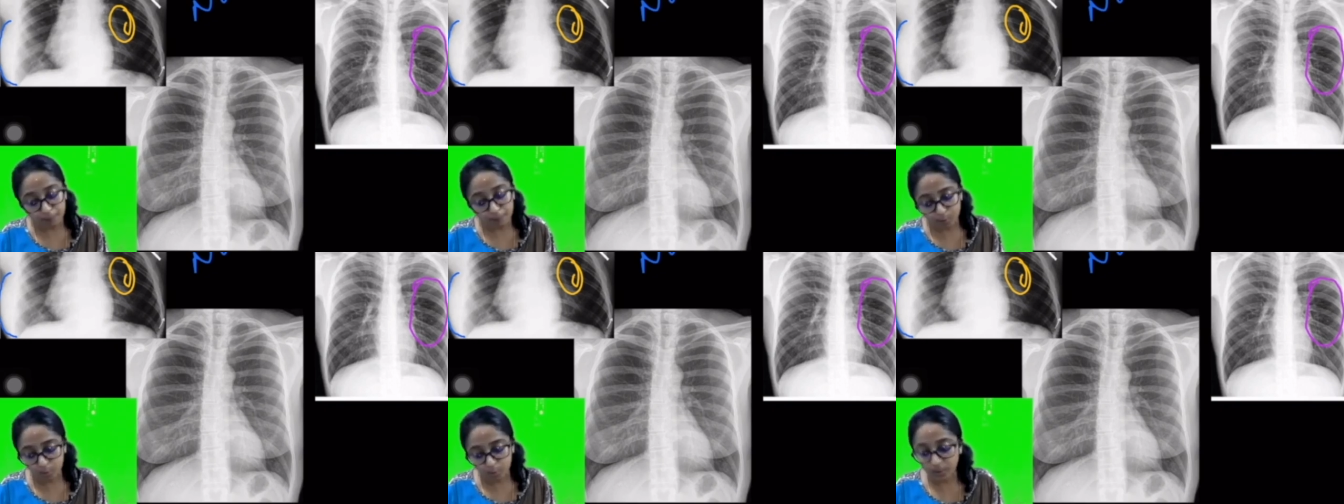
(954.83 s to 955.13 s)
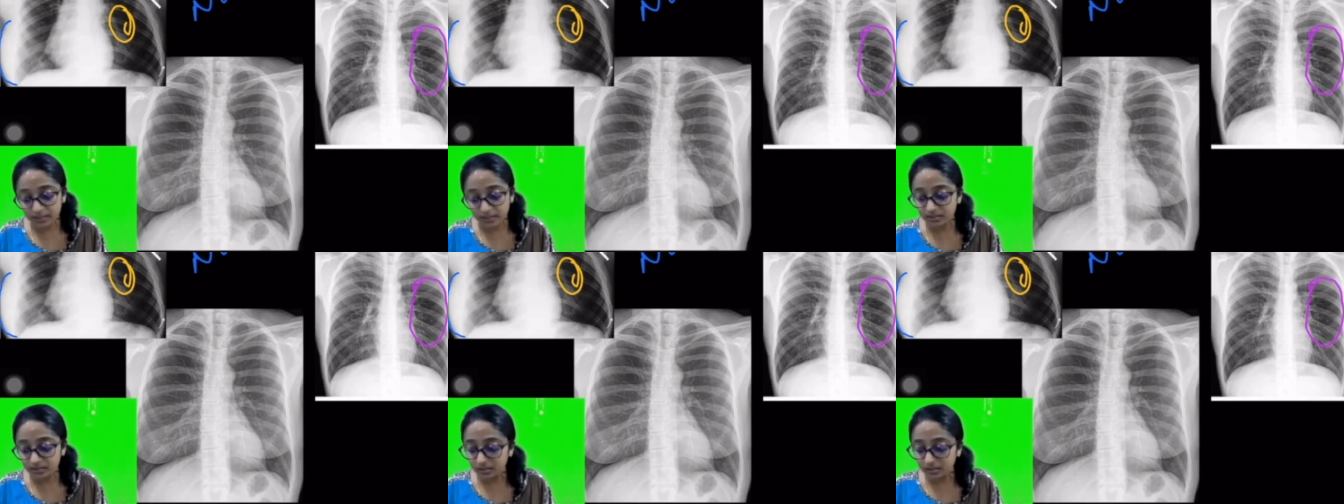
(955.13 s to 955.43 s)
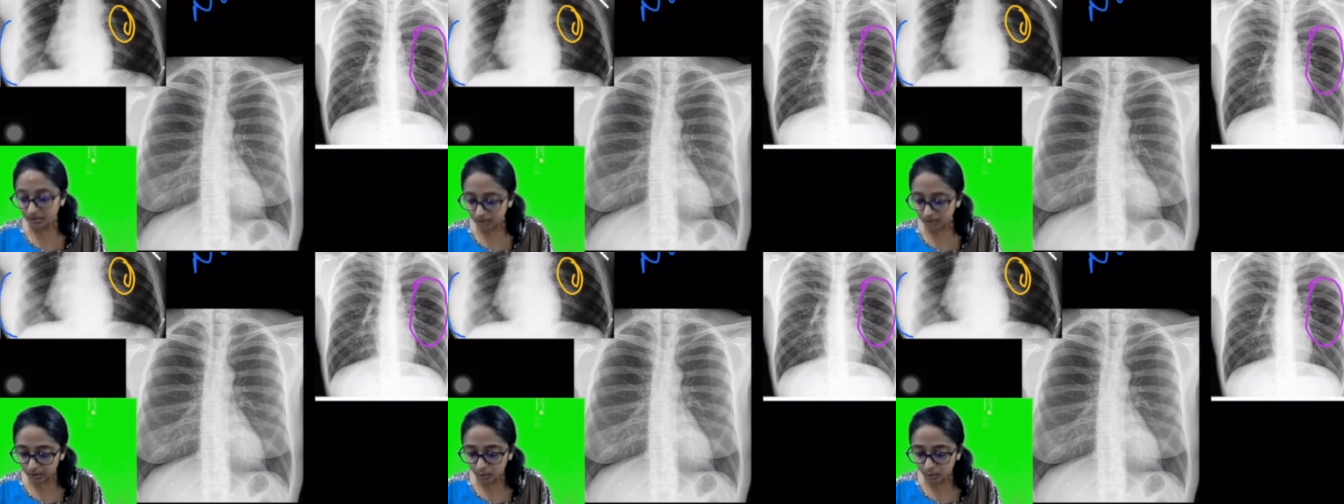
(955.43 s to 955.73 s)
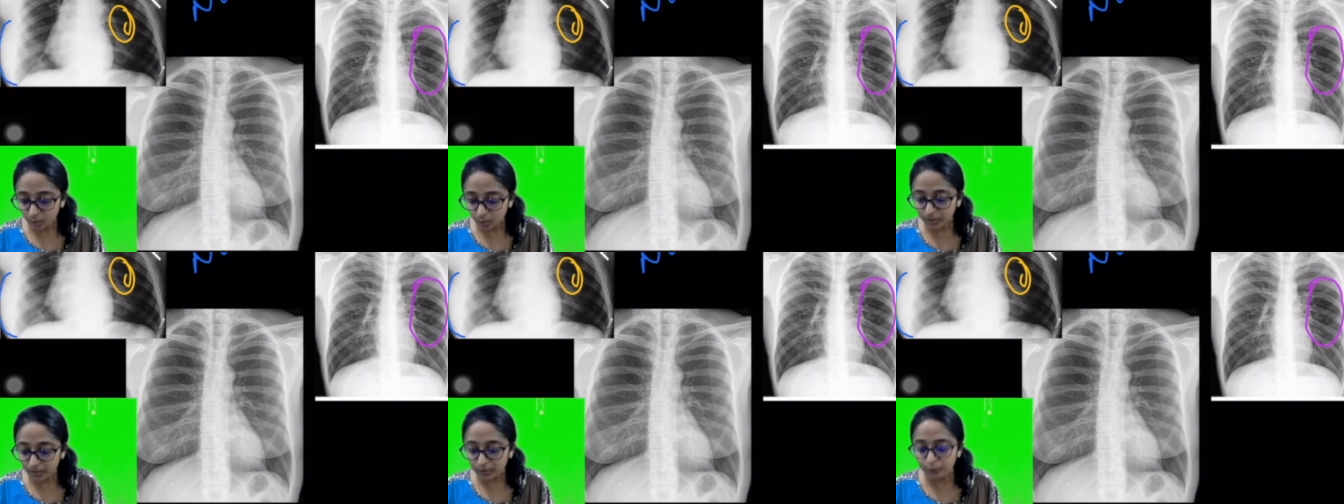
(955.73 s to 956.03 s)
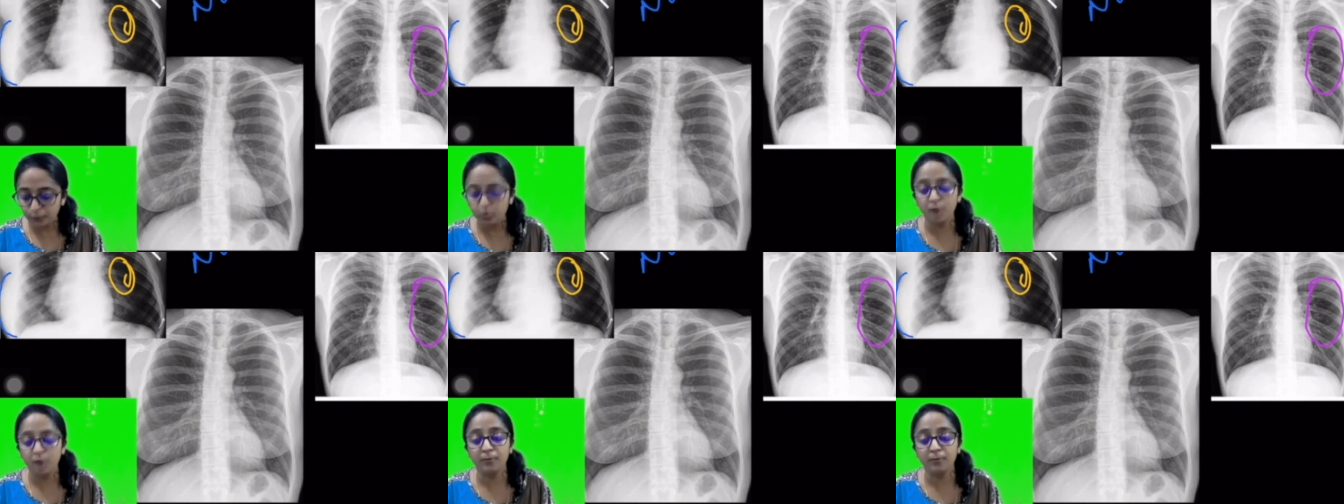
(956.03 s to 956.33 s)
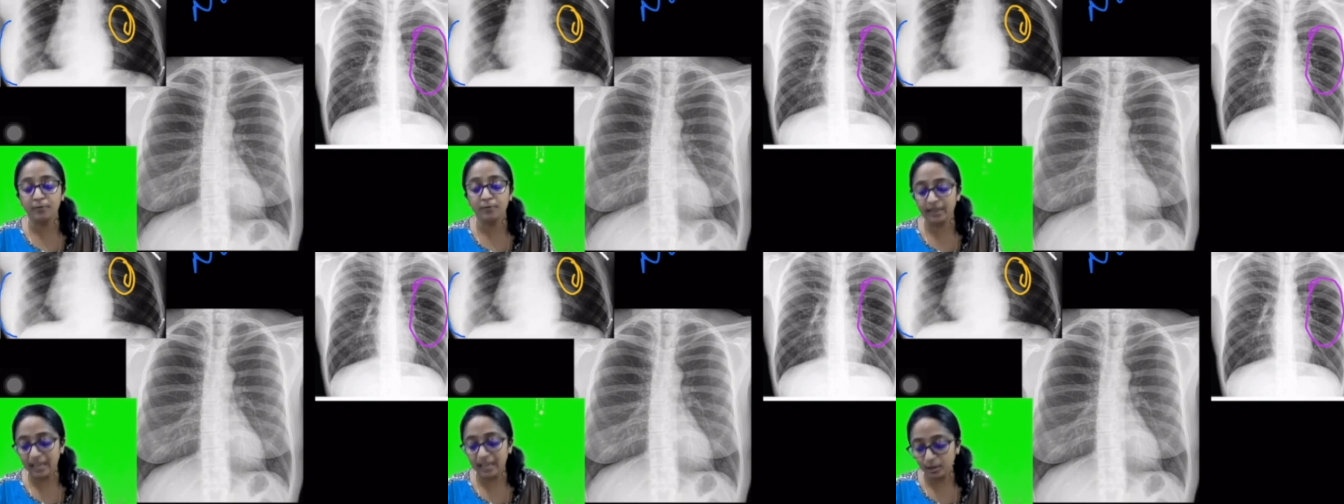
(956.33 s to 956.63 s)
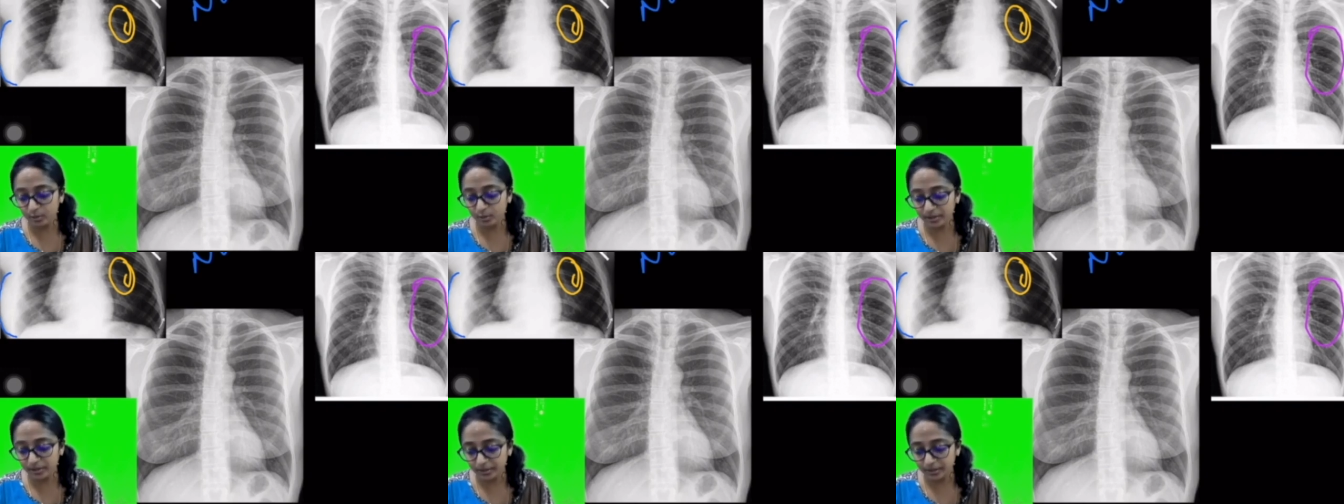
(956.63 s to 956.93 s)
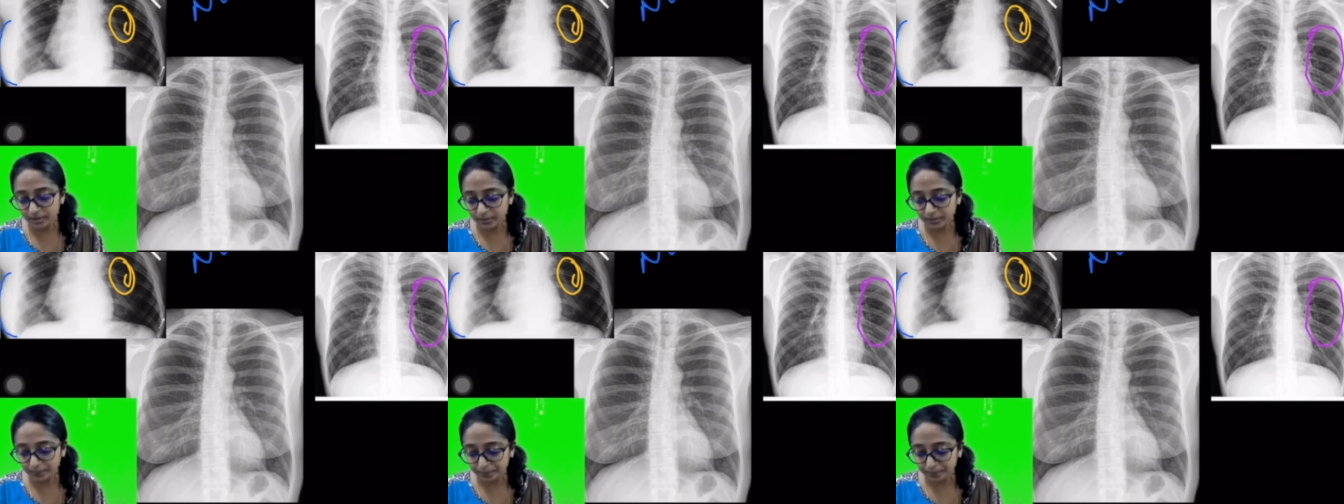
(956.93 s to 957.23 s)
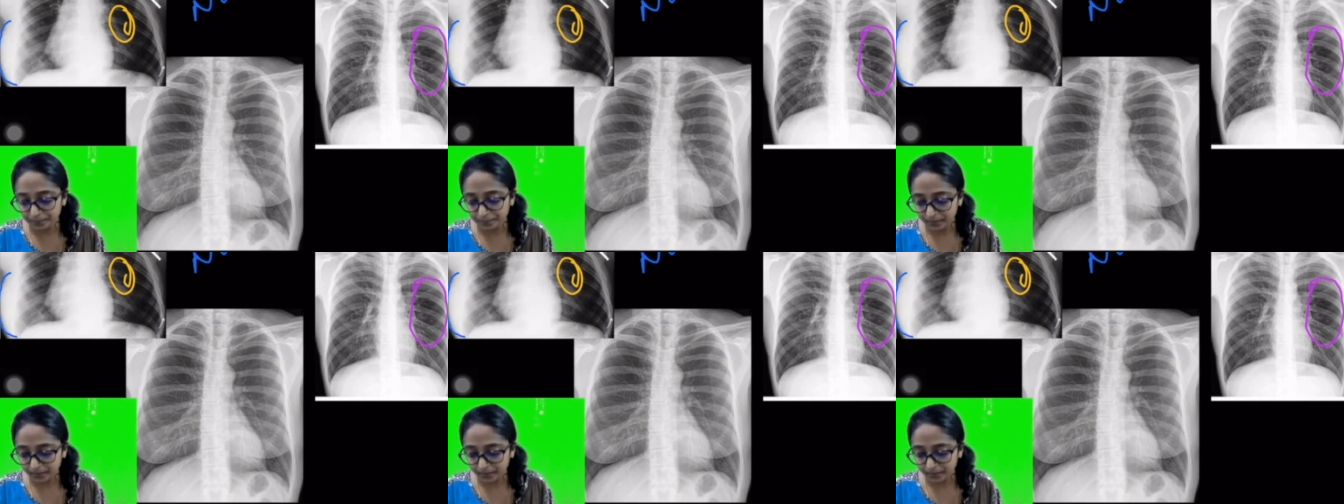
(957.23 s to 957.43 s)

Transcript: I've provided a clue in the form of an arrow here.